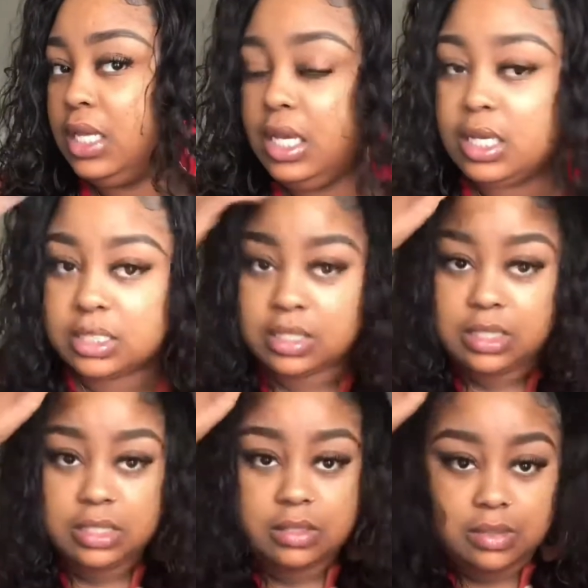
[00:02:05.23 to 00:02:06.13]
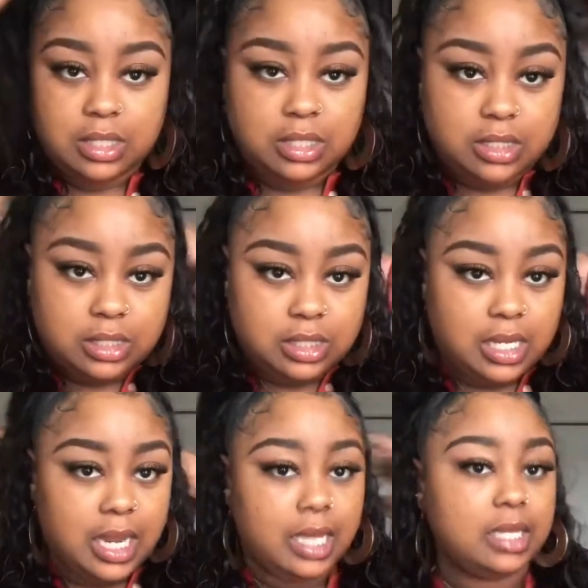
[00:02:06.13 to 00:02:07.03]
yeah so this is what it looks
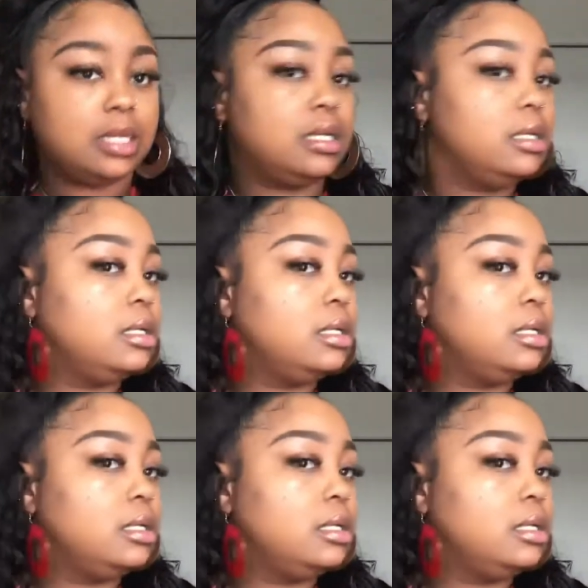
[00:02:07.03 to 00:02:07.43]
like